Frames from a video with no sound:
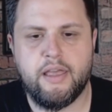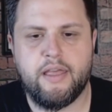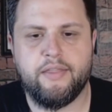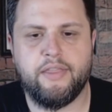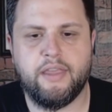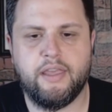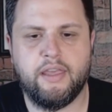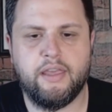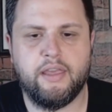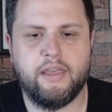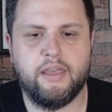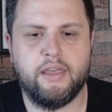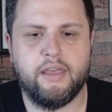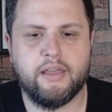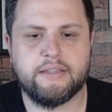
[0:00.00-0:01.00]

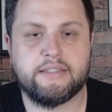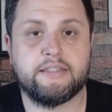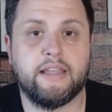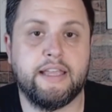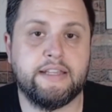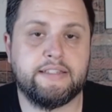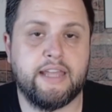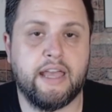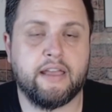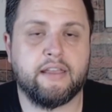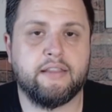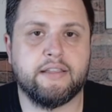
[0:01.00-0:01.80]
the Slate tech.